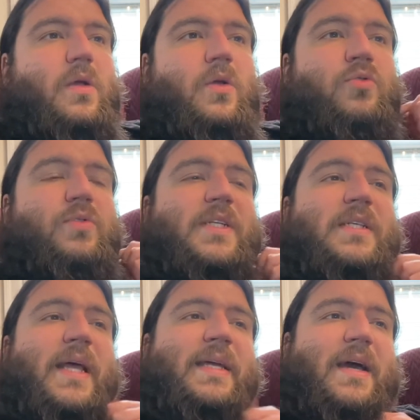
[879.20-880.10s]
who
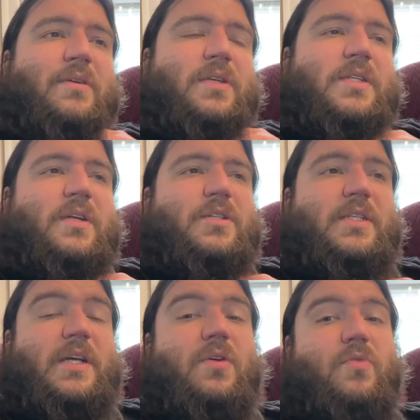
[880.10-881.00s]
dislike
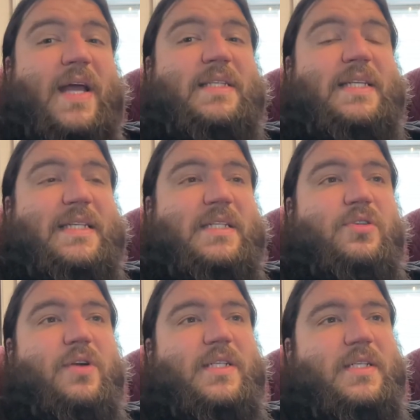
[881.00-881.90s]
counterinsurgency are right to
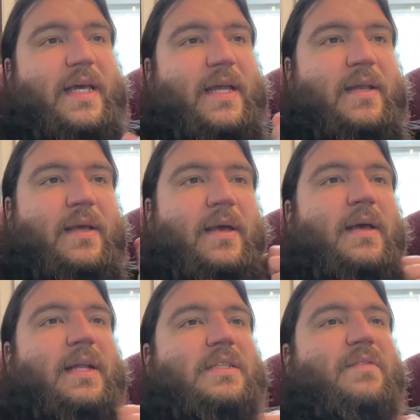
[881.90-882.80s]
distrust it.
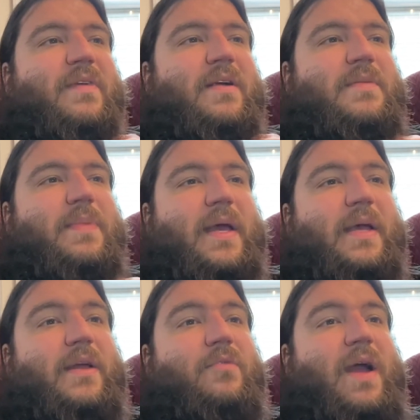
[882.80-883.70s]
It is a very
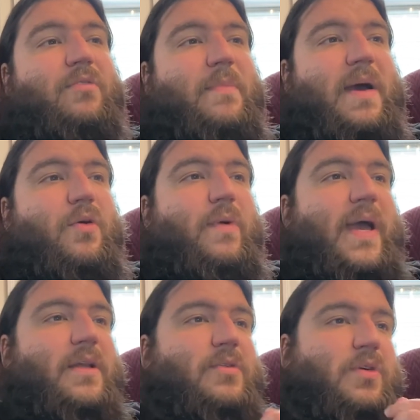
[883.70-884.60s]
big and roundabout
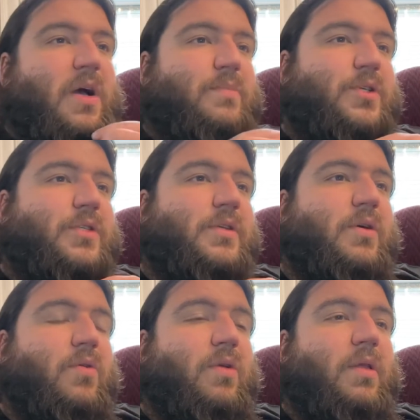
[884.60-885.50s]
way to accomplish the
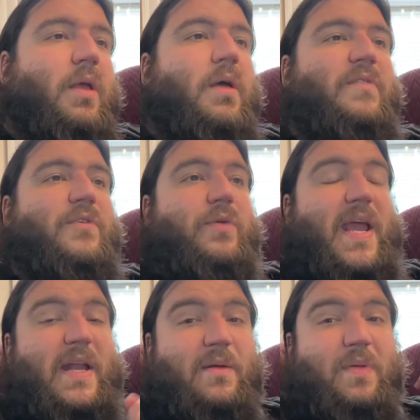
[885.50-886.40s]
goal of
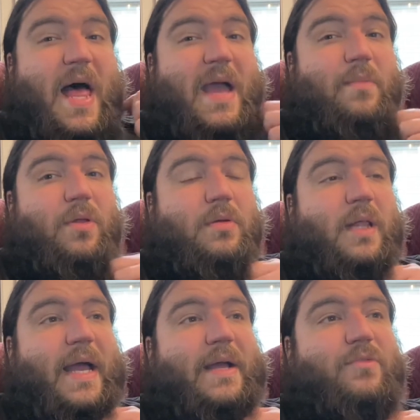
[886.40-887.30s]
creating pliable
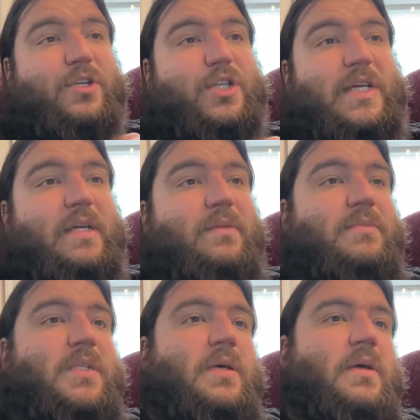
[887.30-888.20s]
client regimes.